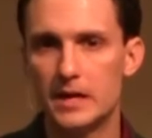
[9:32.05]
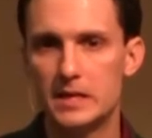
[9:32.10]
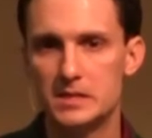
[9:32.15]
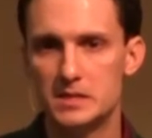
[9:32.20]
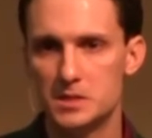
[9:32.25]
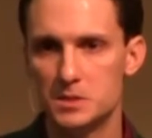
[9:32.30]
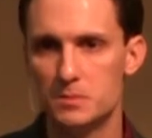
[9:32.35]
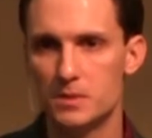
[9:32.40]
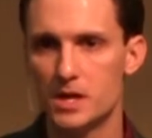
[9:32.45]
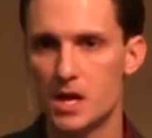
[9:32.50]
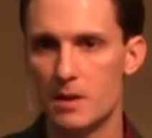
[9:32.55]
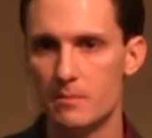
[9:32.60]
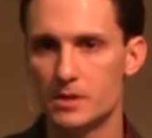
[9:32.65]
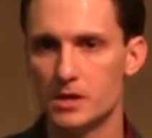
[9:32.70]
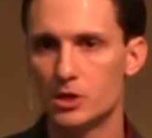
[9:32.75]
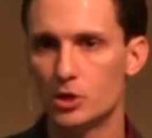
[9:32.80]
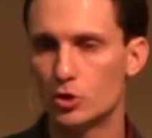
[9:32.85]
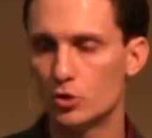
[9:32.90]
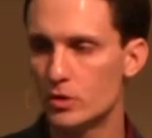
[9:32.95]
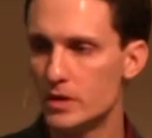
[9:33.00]
Okay, this is
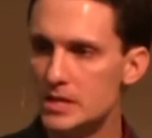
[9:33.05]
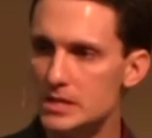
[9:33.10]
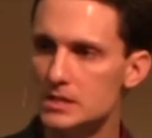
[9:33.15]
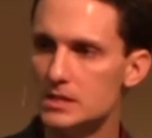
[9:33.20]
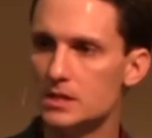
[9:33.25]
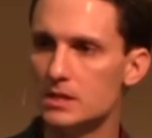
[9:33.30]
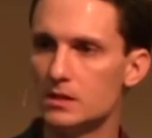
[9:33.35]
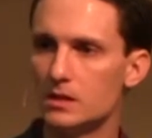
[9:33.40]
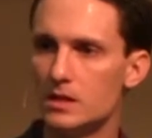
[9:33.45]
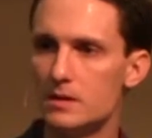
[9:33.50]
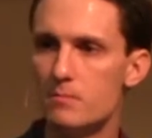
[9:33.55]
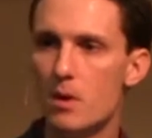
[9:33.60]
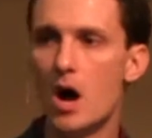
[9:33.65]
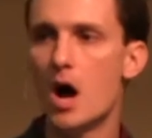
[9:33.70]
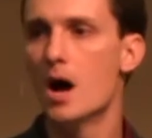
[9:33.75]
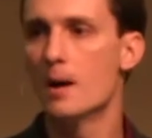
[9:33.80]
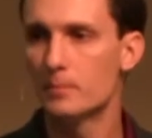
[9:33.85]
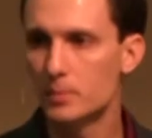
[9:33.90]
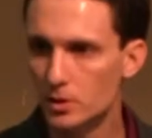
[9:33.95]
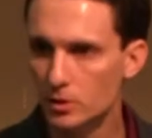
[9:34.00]
becoming increasingly
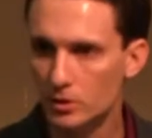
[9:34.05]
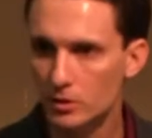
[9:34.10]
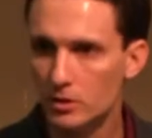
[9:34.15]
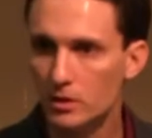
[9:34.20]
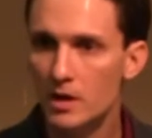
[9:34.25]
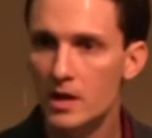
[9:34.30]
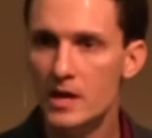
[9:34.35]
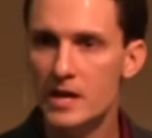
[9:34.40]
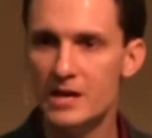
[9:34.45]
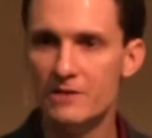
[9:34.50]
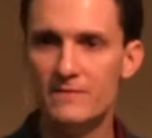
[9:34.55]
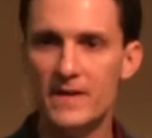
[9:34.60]
popular.